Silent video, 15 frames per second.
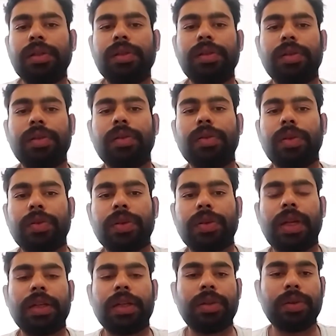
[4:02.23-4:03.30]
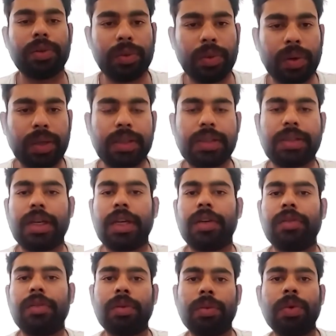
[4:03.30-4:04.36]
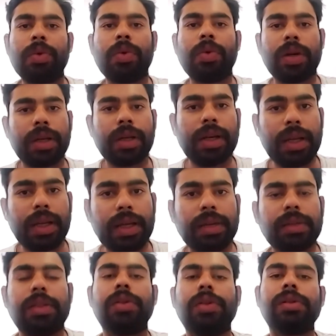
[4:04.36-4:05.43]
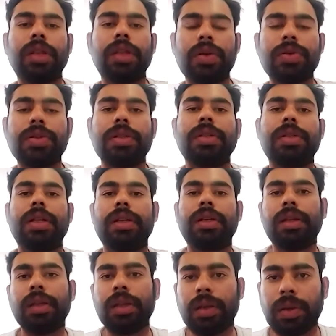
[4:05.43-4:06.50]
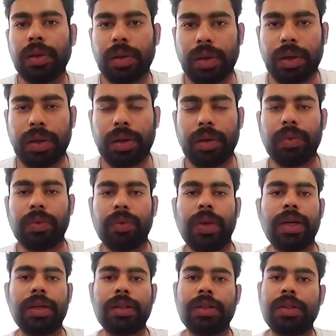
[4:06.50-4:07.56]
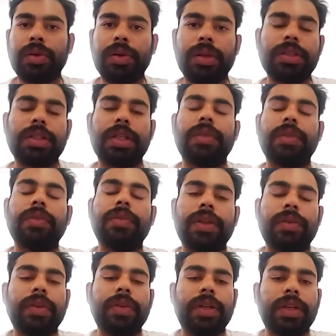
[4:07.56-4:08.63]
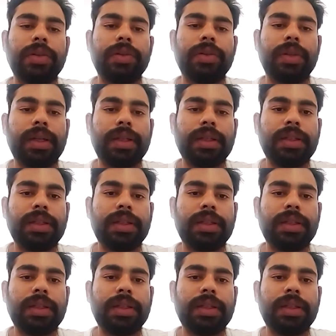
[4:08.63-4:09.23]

So we would like to understand from you what are layer zero solutions and where does Yonachain fit into that?